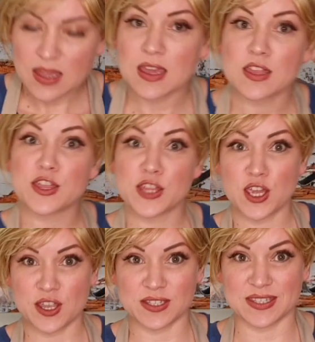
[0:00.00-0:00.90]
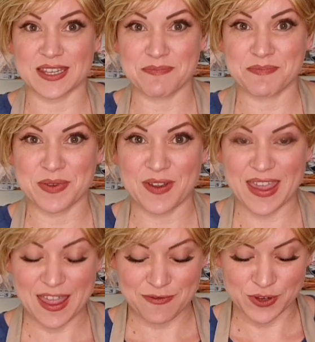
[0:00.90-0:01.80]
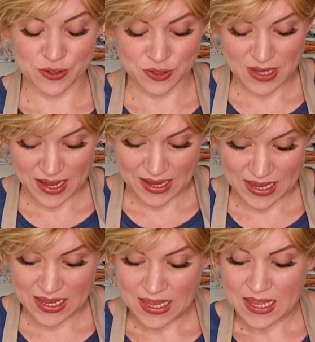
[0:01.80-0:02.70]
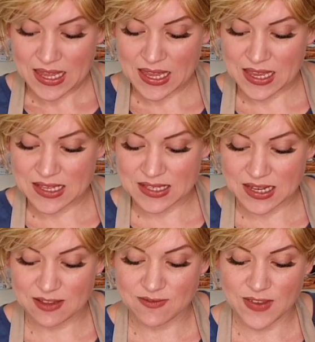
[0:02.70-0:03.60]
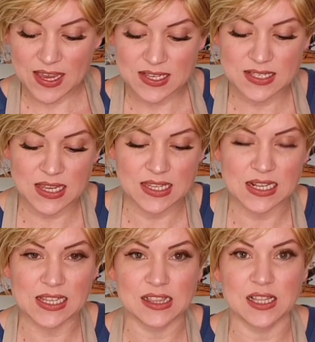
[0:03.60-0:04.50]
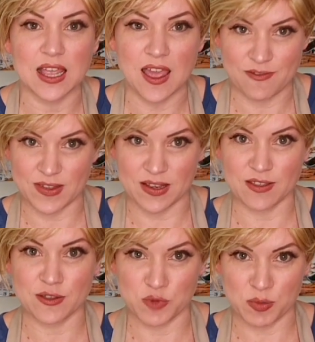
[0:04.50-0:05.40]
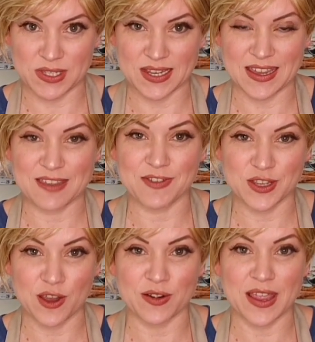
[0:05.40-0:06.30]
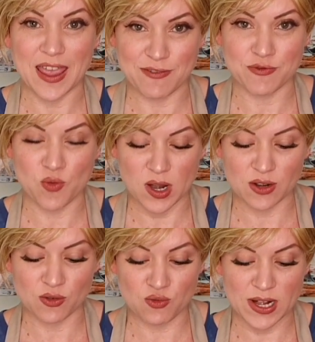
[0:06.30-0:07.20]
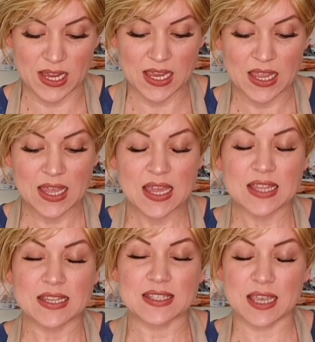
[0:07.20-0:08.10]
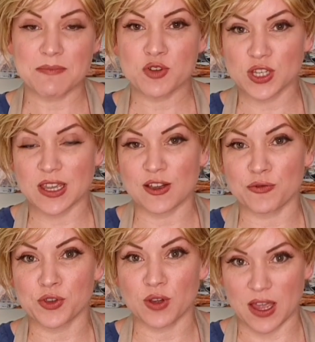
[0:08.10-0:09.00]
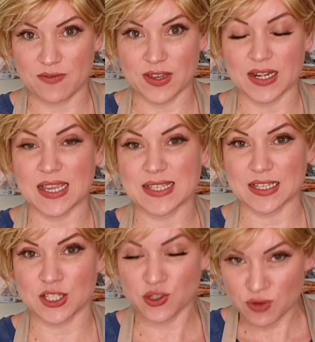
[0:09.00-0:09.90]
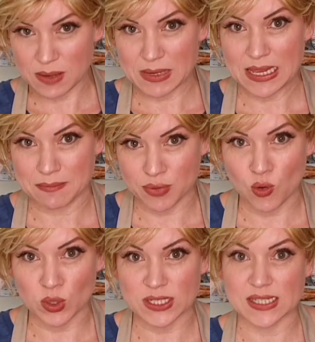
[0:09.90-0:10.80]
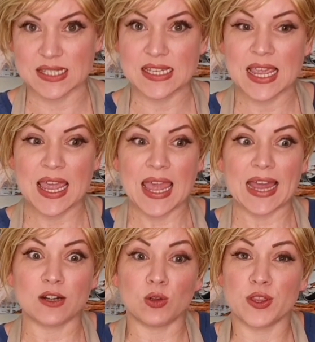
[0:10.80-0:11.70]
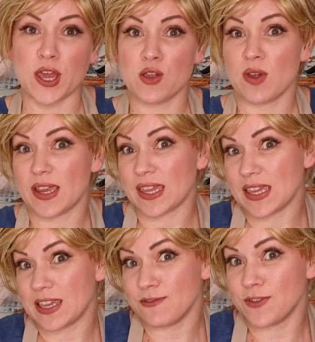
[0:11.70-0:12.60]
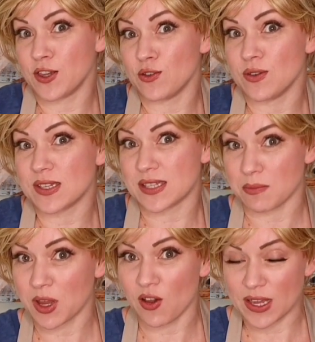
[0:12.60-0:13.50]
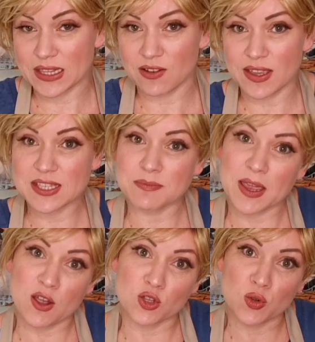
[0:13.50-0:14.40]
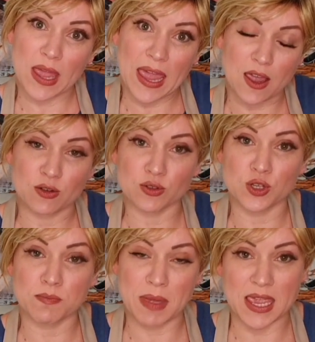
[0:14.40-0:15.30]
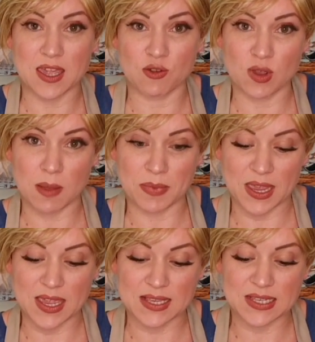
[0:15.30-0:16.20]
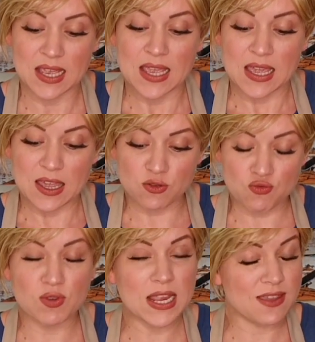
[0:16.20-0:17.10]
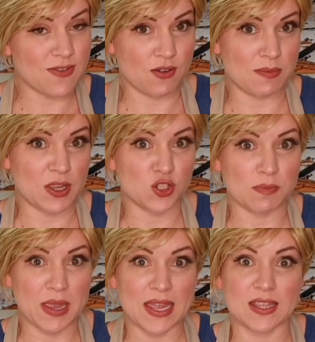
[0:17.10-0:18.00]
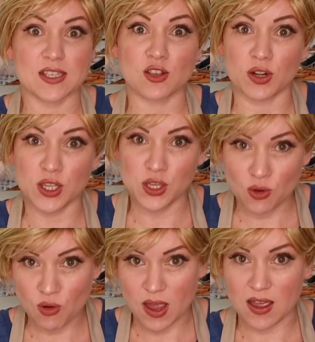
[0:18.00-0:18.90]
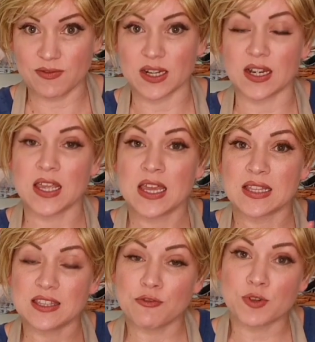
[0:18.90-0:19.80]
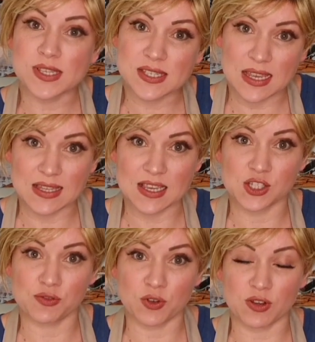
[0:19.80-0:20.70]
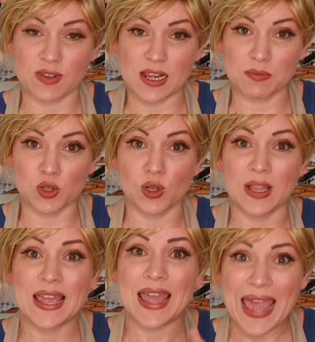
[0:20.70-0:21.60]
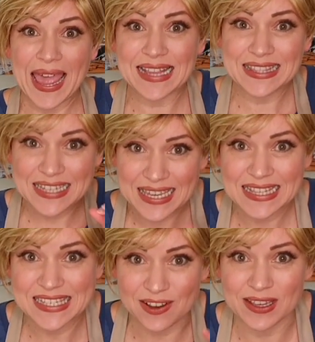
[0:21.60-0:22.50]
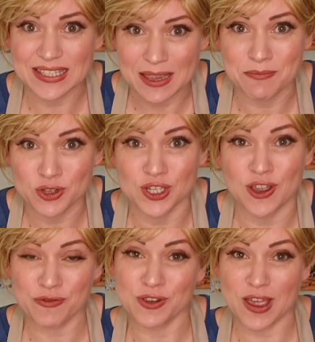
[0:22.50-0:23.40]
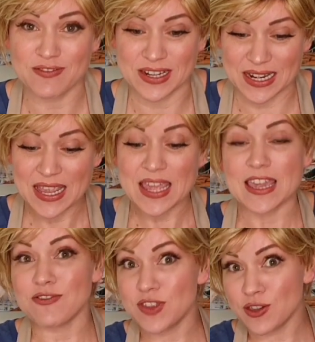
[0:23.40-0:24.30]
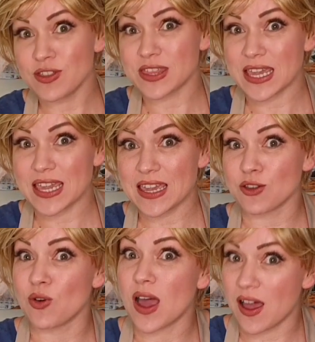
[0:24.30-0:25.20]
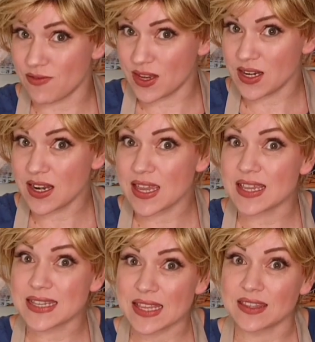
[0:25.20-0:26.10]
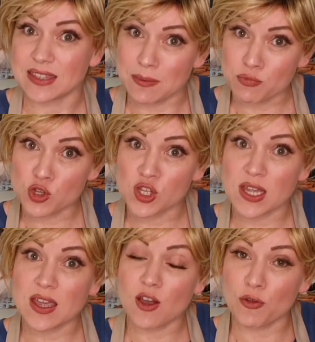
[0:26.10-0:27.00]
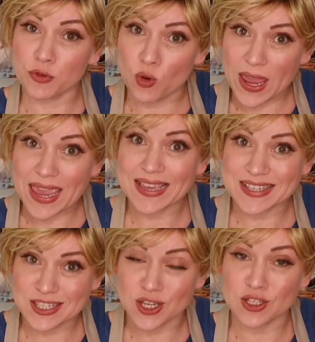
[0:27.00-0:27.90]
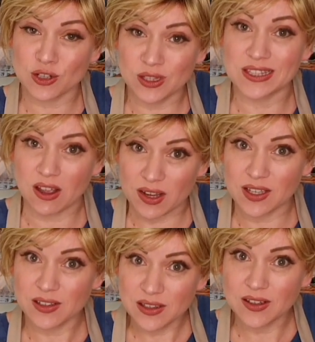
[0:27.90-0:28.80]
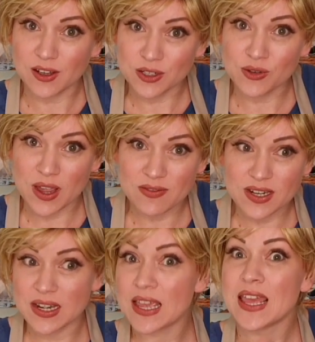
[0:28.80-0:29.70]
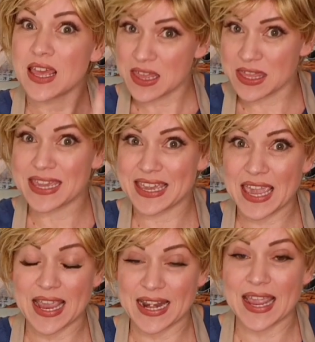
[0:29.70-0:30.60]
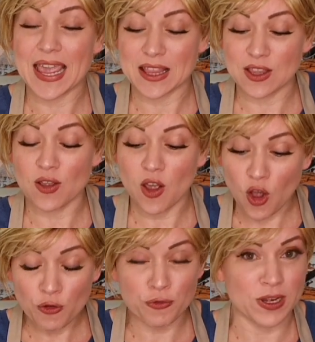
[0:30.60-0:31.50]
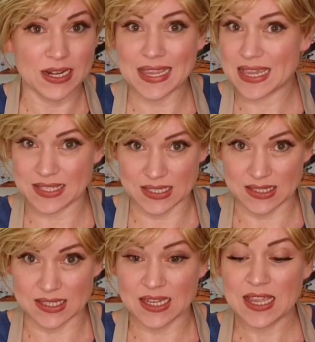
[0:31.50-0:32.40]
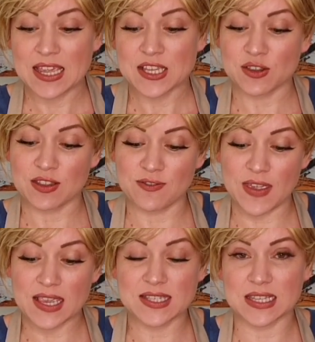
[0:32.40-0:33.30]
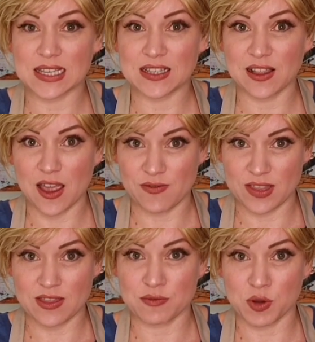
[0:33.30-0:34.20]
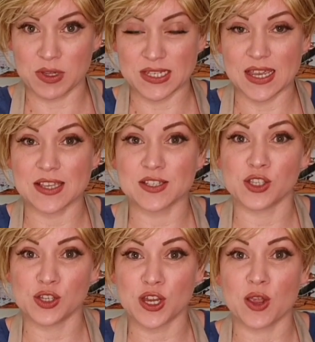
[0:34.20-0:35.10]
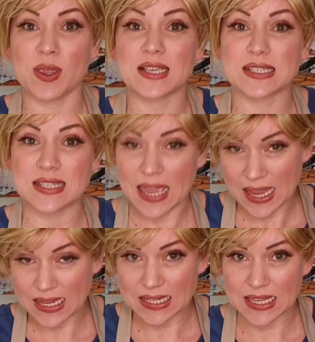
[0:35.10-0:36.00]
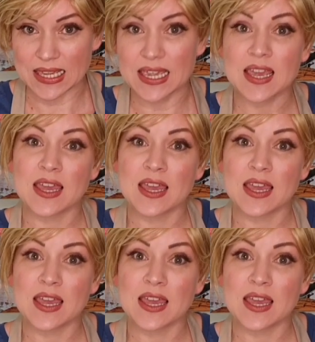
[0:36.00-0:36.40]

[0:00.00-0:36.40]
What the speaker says: Third tip I have for you today is invest in a little oven thermometer if you don't have one already. The temperature of your oven is extremely important, and although I can give you some guidelines about how to bake your cupcakes, it really very much depends on your oven, the different settings you've got available, and the inside temperature of your oven. If you think your oven is at the temperature of your external dial on your oven, think again, it often isn't. So invest in a little oven thermometer so that you know exactly